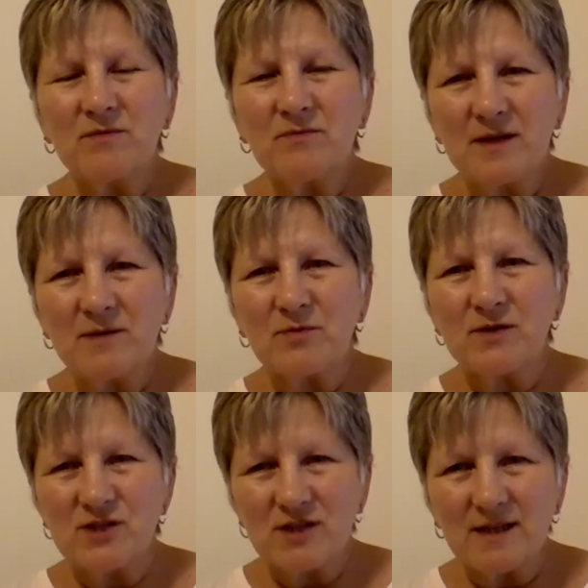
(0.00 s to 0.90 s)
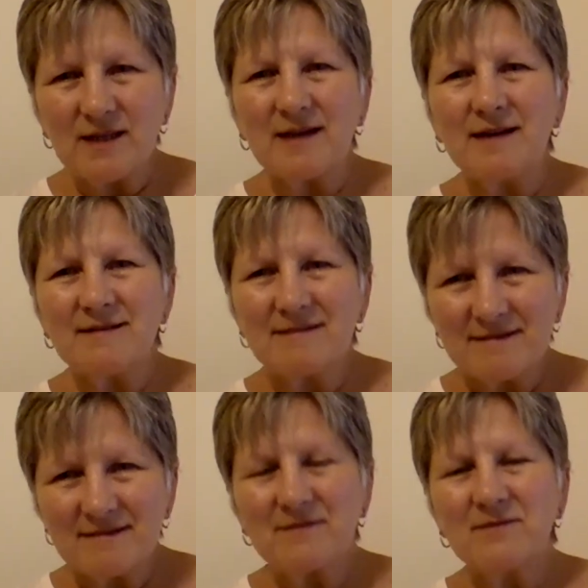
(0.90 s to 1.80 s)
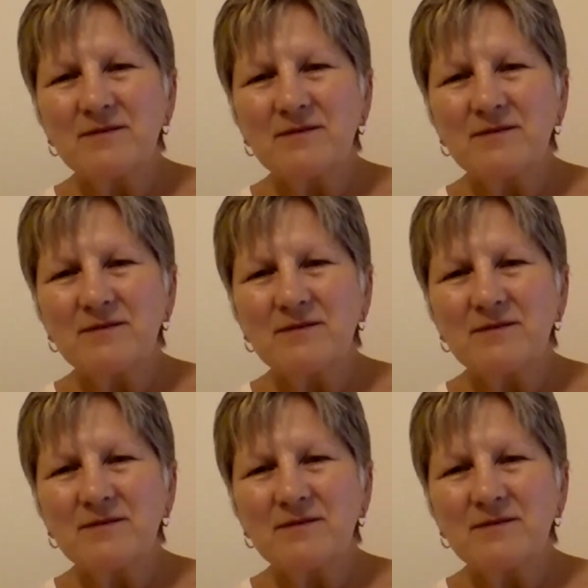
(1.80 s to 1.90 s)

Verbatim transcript: we thank you very much for